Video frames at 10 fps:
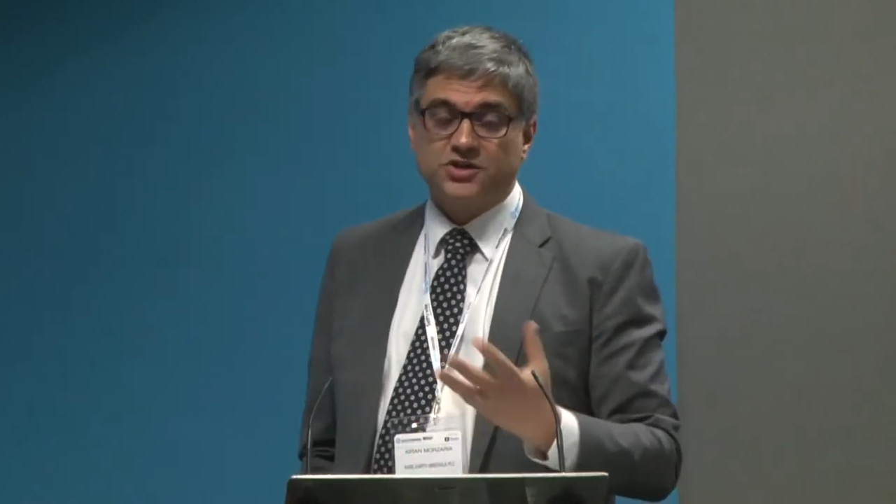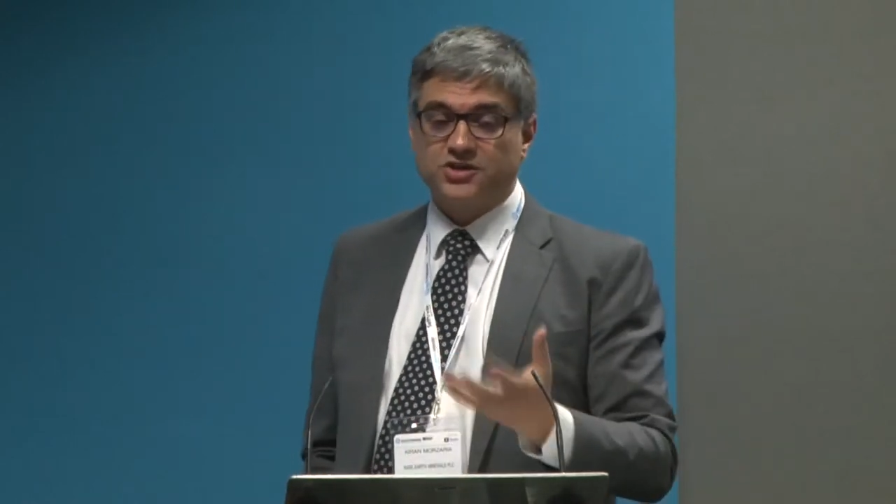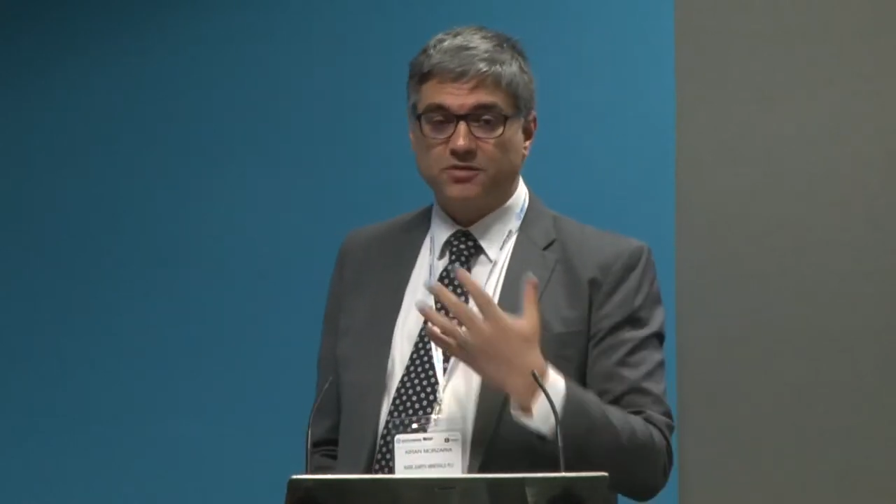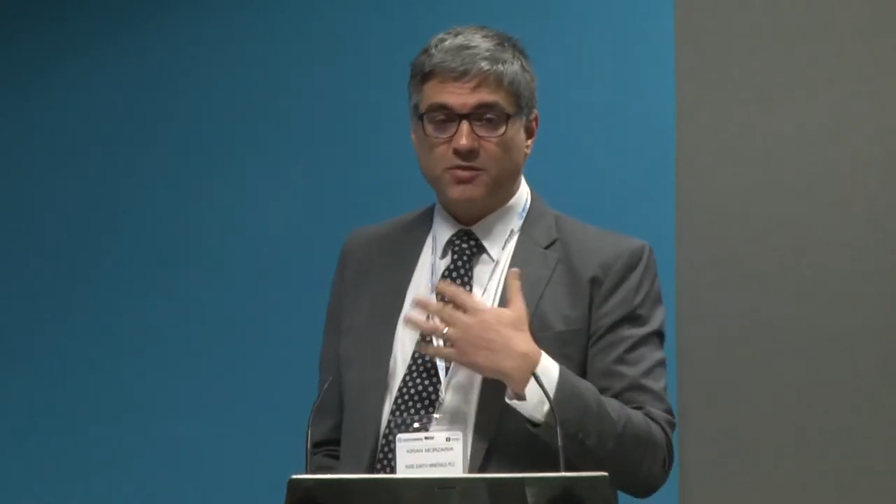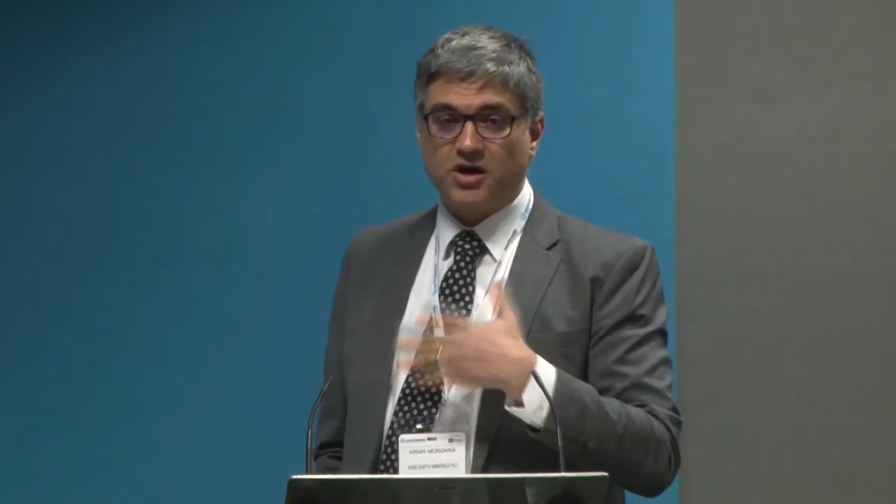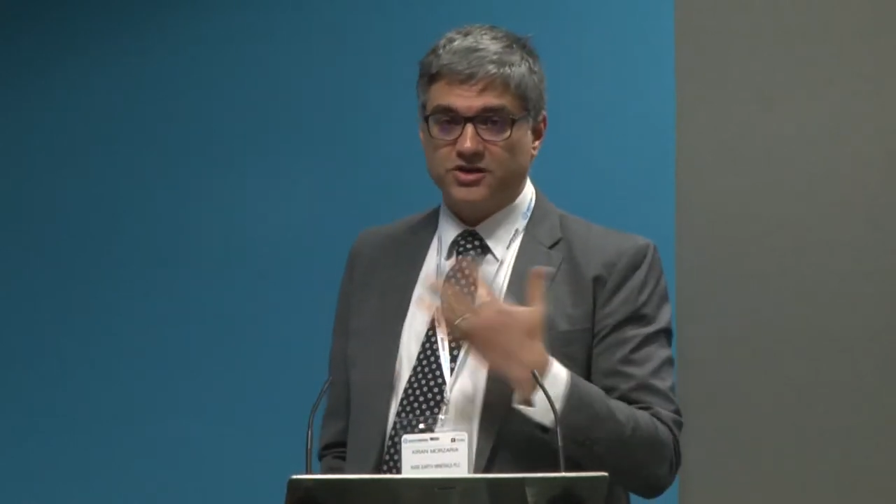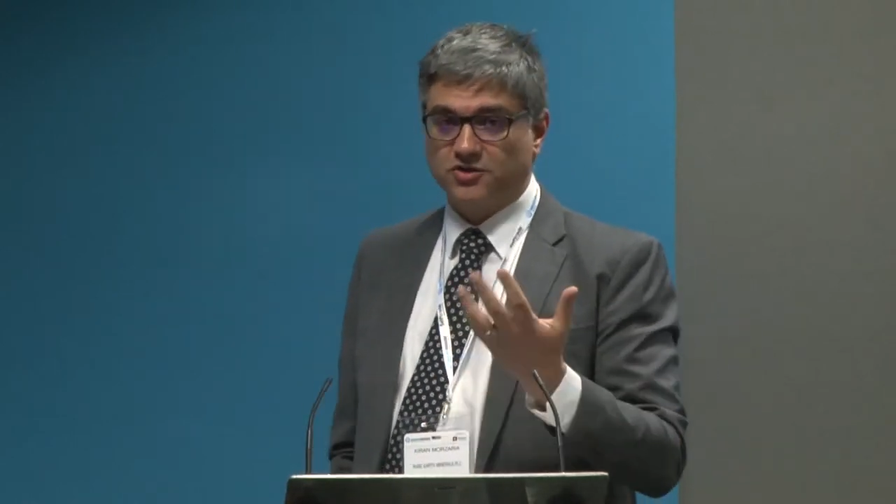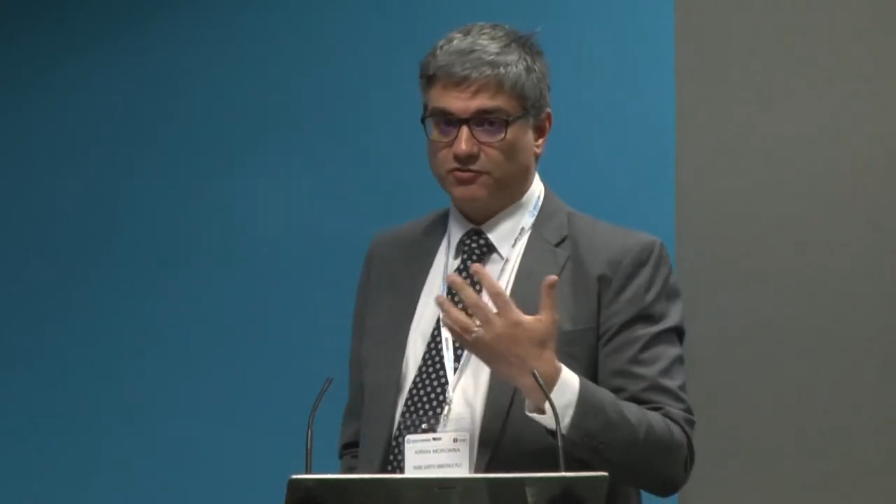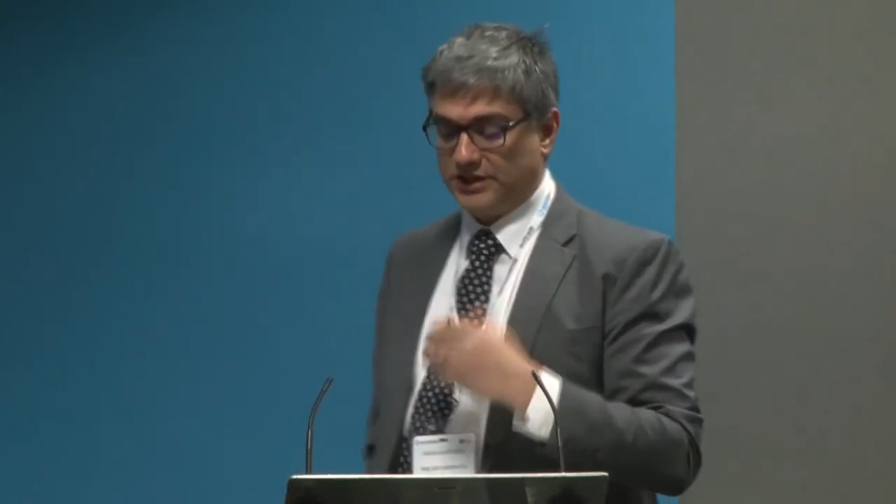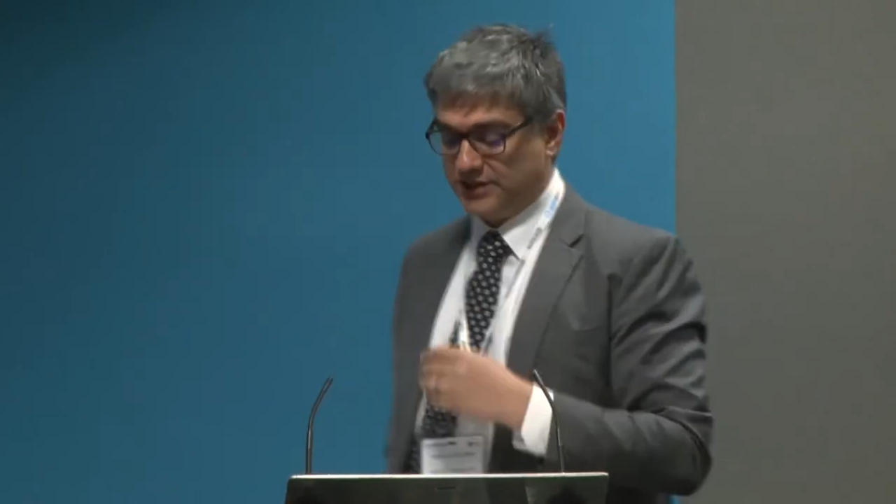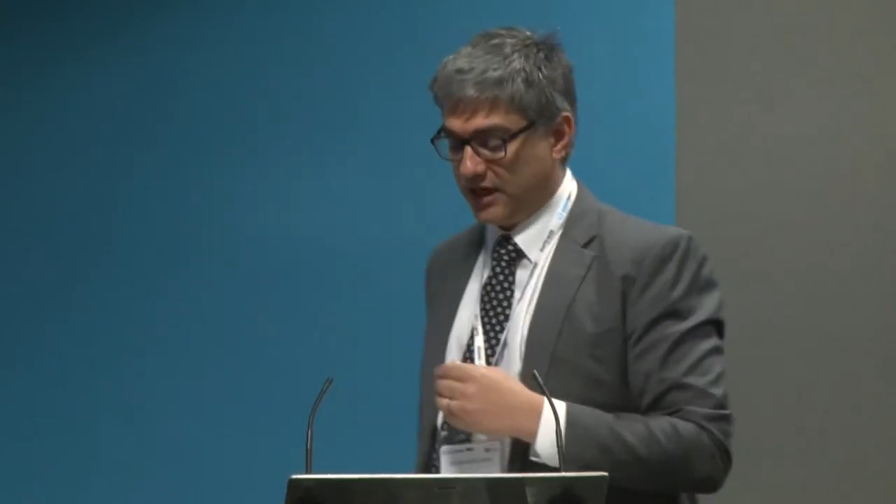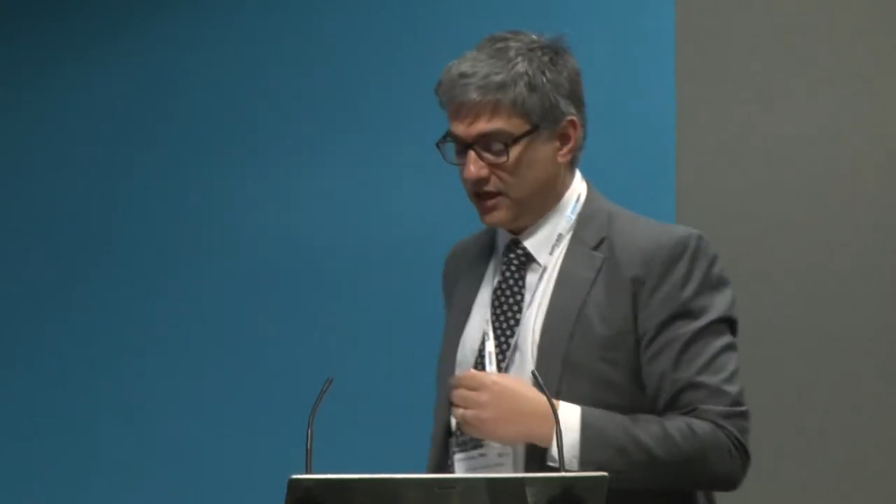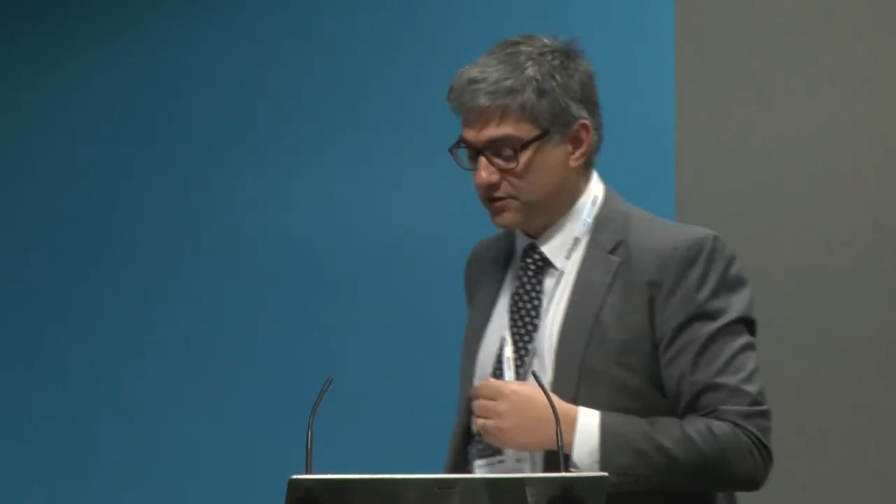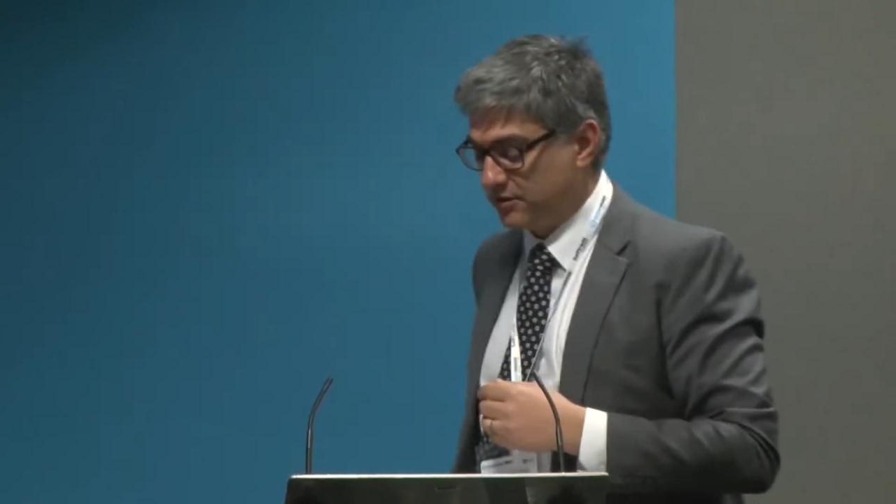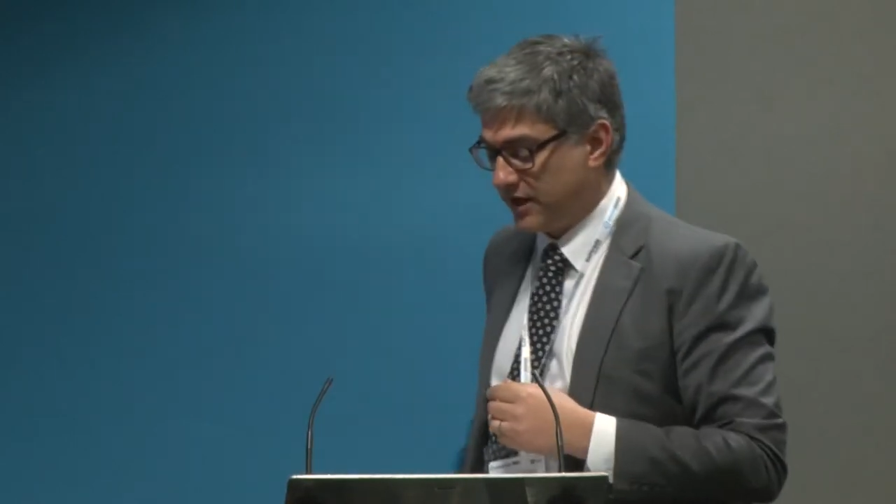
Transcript: so the market's not really taking into